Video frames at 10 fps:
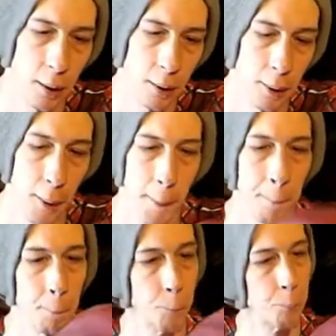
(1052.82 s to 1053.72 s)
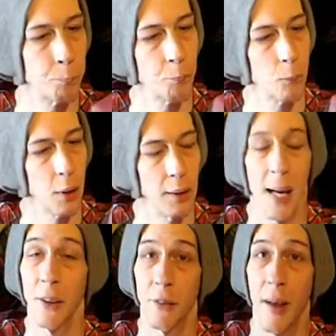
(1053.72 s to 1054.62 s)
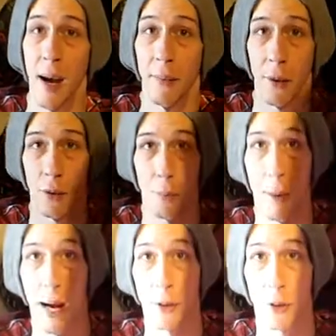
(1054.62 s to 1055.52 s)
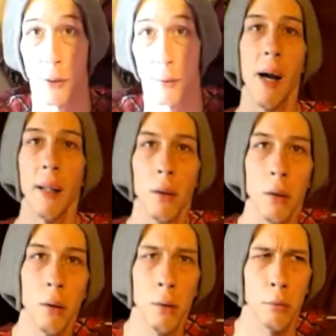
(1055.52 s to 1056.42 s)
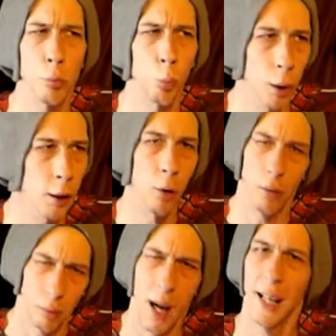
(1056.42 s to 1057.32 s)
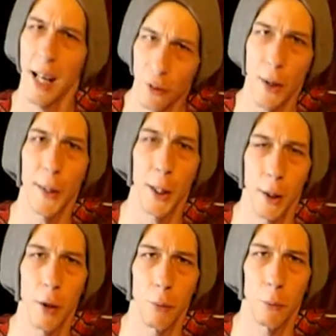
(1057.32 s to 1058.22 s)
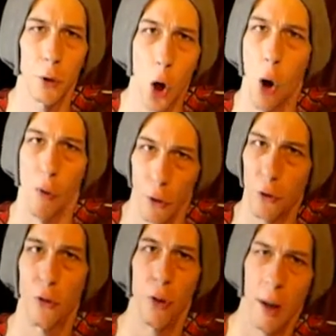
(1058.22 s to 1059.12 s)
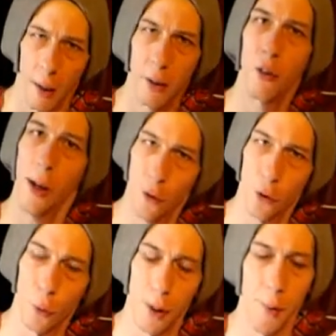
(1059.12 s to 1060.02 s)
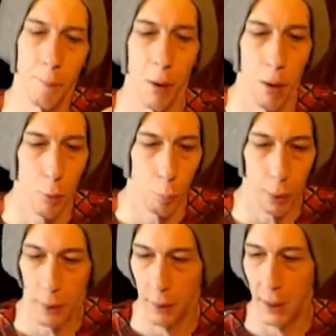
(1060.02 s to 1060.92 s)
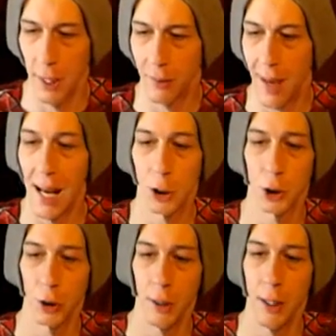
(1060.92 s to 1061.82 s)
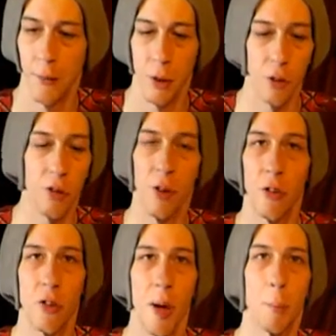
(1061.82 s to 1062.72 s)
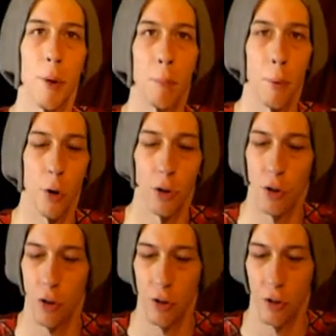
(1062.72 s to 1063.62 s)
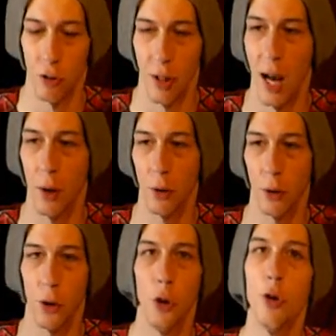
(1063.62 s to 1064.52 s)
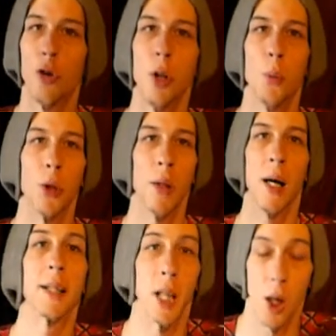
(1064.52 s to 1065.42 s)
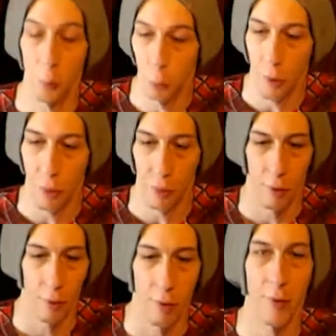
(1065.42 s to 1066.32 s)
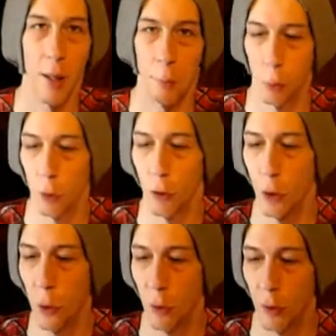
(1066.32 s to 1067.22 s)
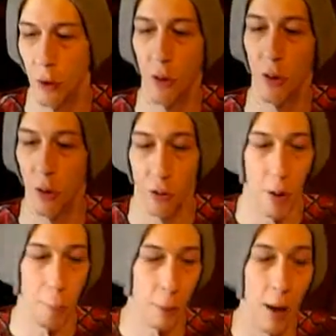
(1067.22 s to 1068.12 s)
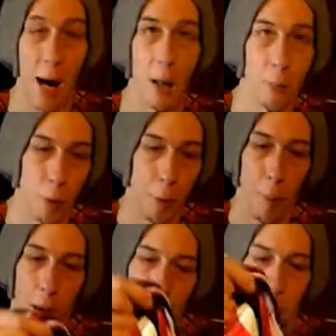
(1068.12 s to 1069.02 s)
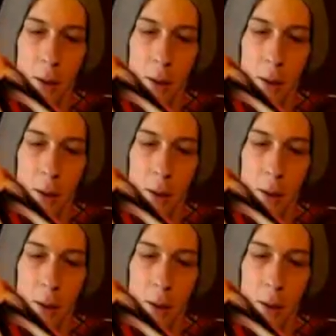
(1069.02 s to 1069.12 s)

And that's that. There's the mask. Final, well, I guess I could call this an accessory, but it's actually, this is a separate purchase that usually would not come with the Deadpool suit. This is a separate item to be bought.